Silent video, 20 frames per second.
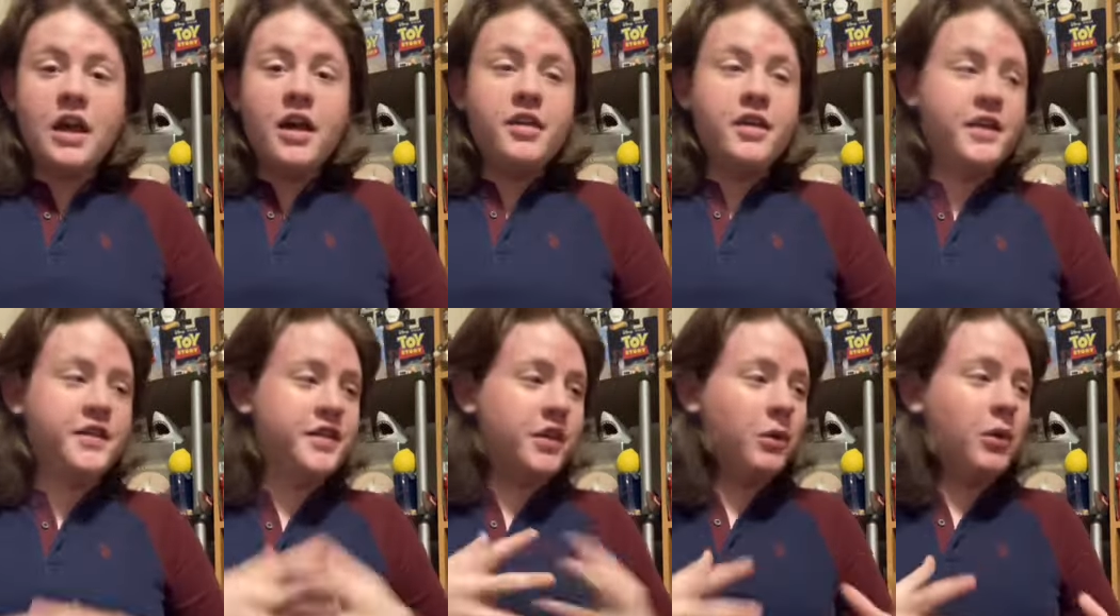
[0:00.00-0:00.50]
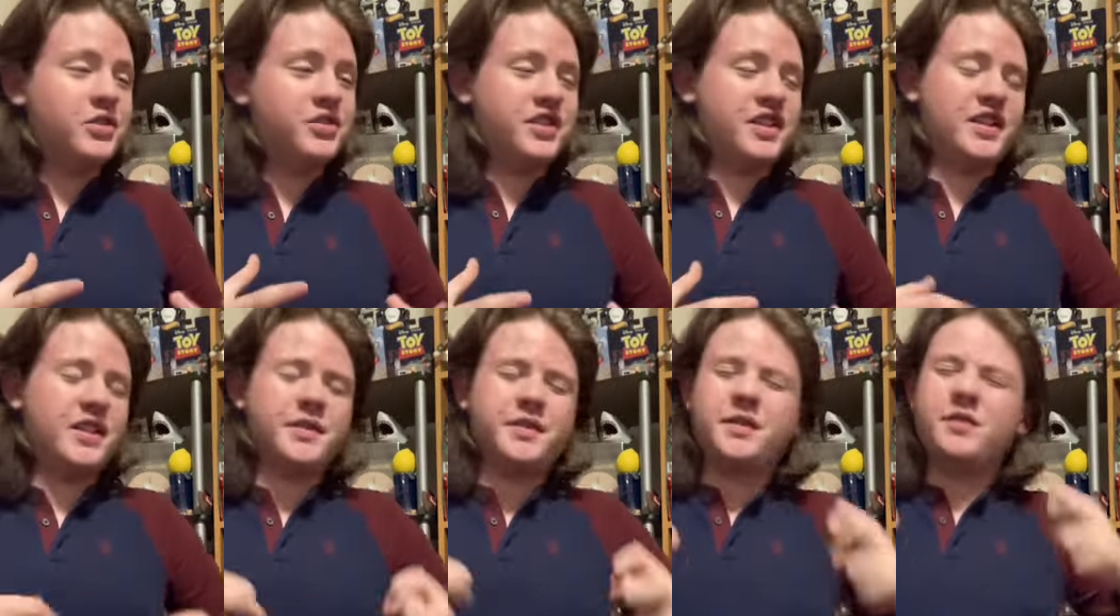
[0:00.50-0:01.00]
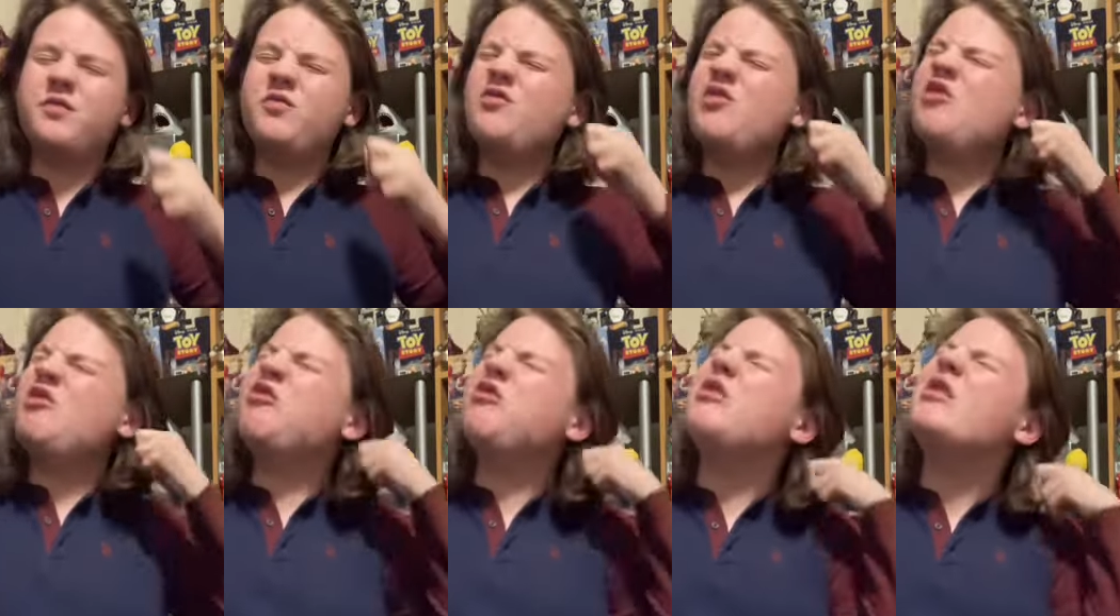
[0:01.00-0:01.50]
This film also says some
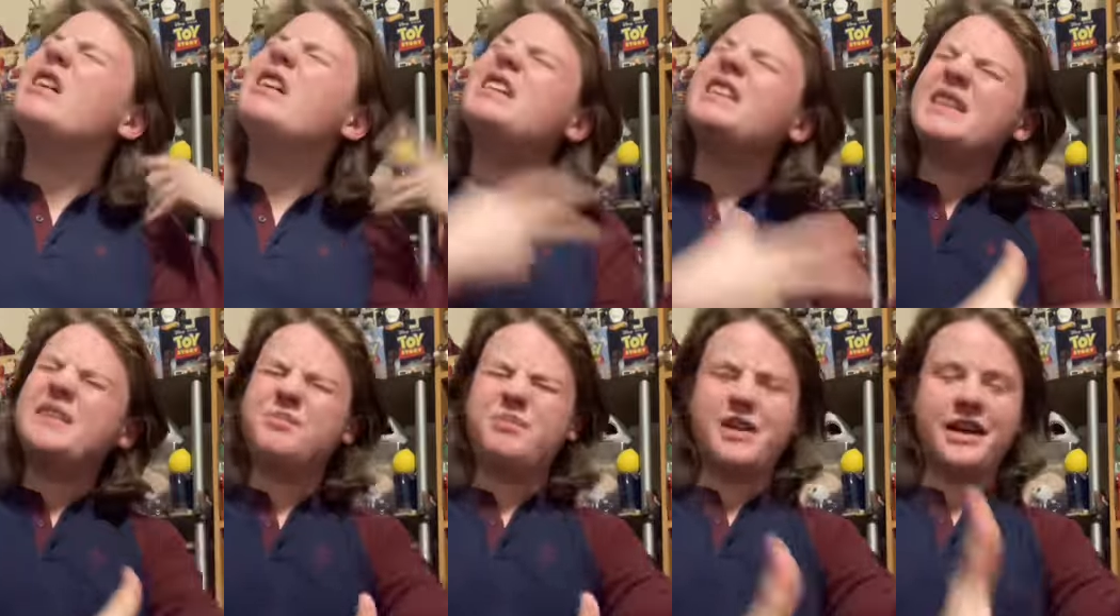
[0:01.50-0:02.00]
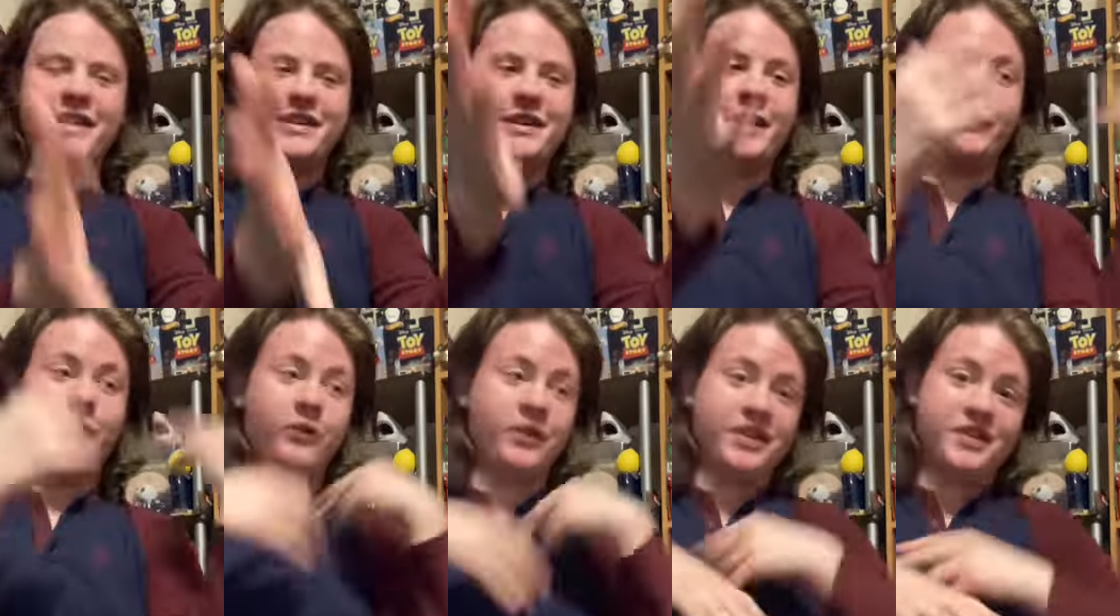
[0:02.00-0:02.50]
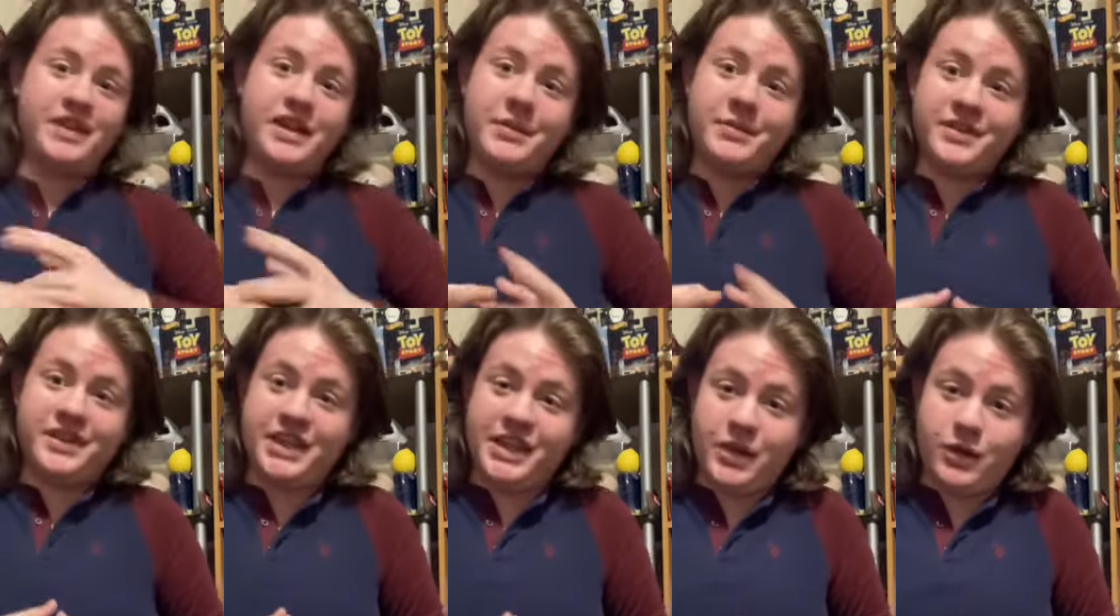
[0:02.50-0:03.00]
really big stuff for the rest of the
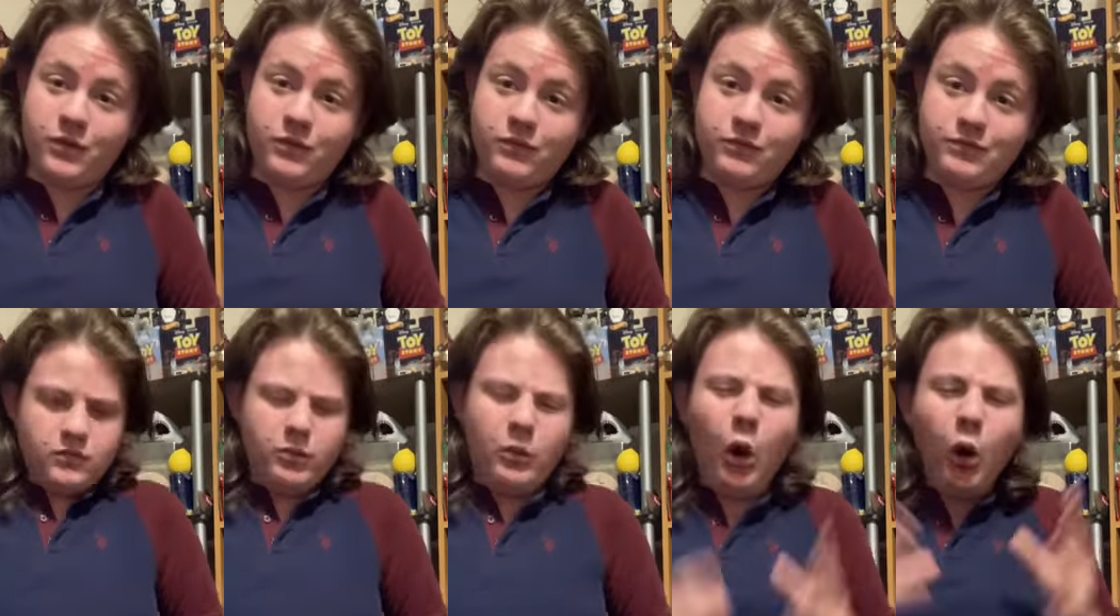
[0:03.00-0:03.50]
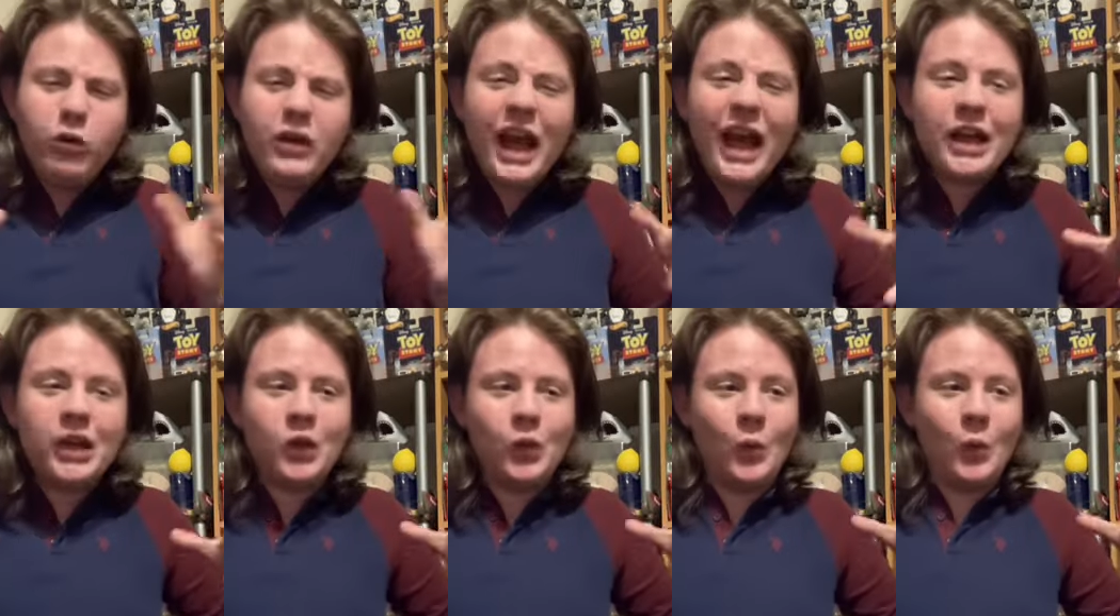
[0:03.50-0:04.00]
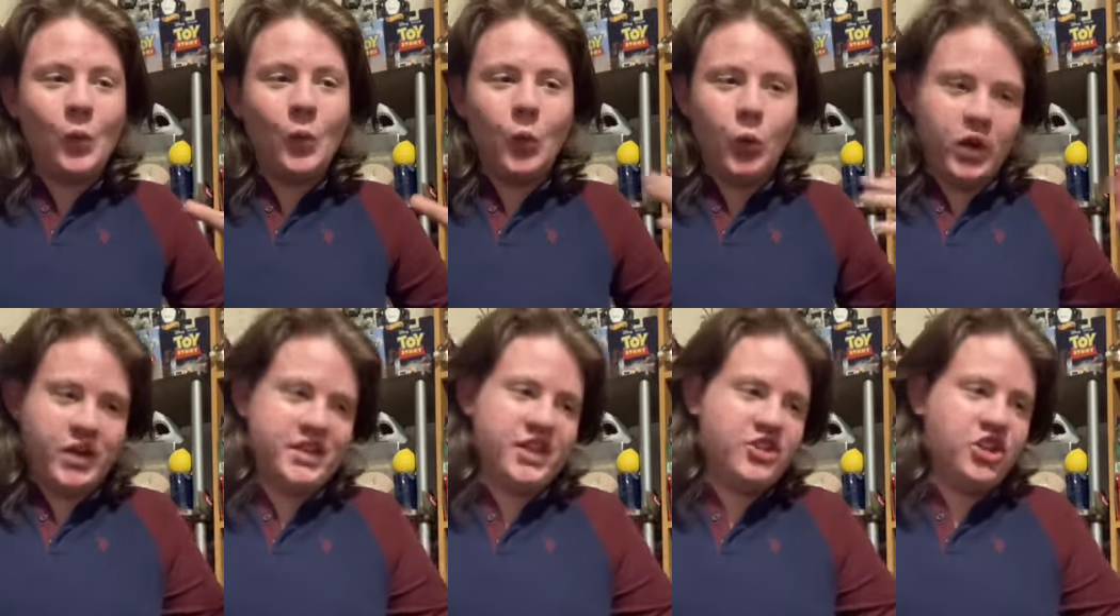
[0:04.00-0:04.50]
MCU. MODOK
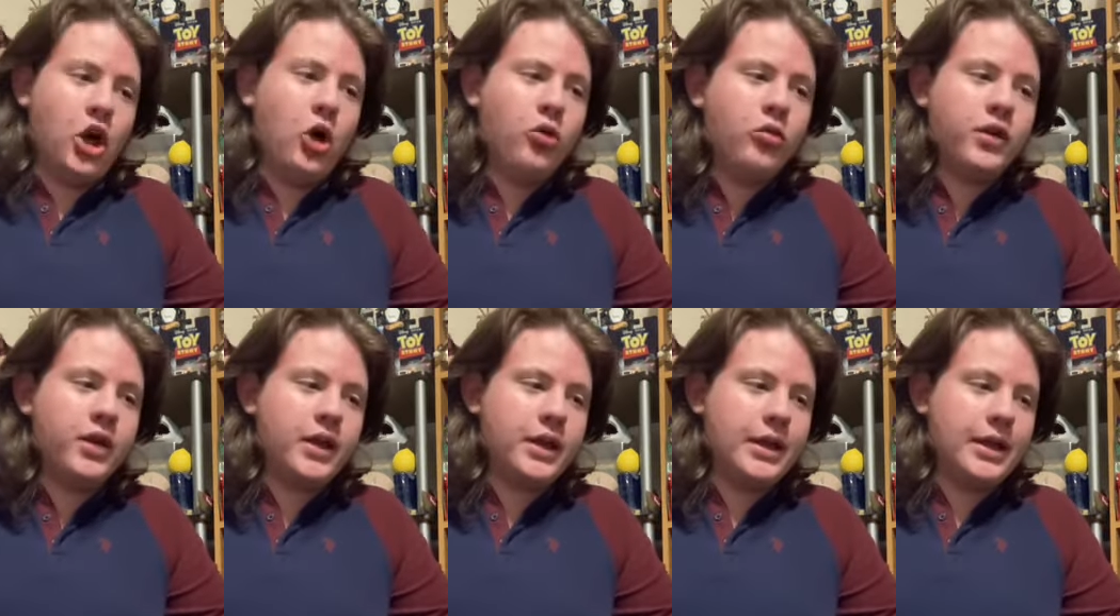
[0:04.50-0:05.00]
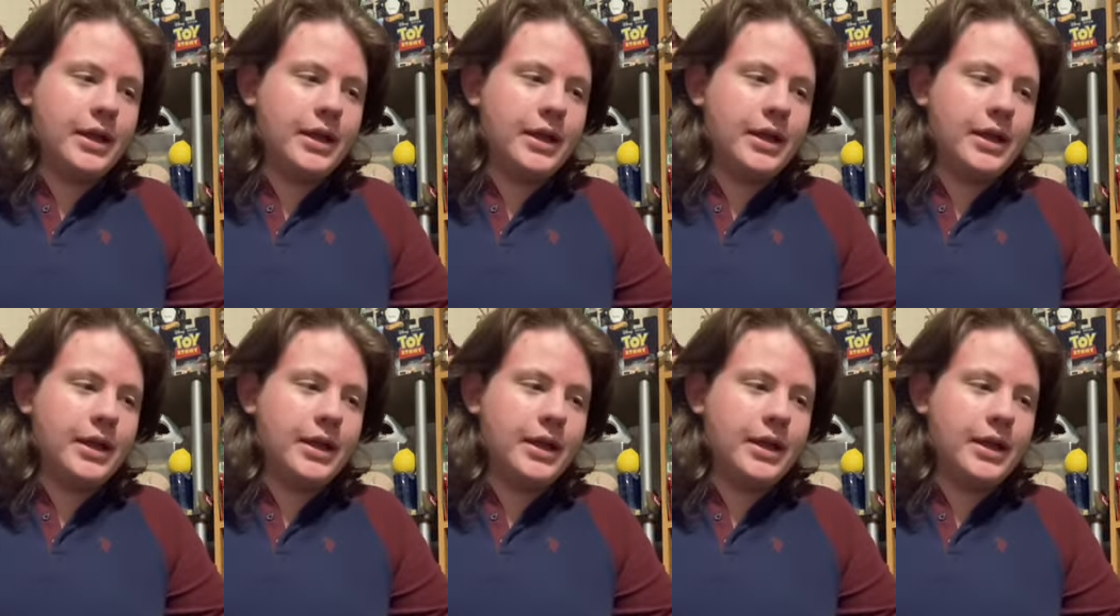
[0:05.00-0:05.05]
was a joke.